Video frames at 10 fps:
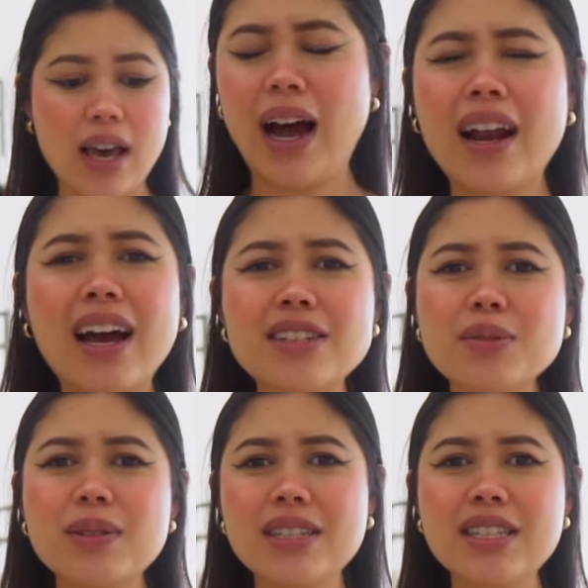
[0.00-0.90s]
And I
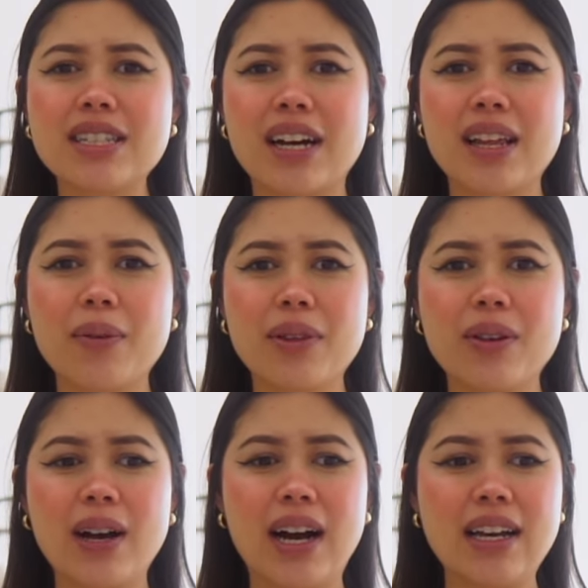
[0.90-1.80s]
just wanted to share that with
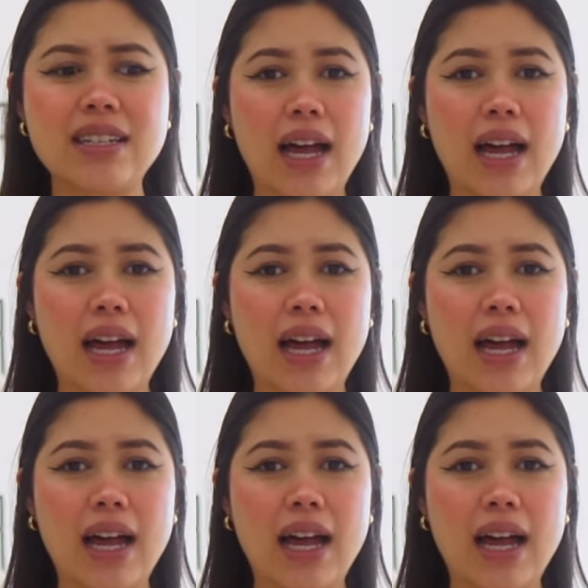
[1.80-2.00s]
you guys.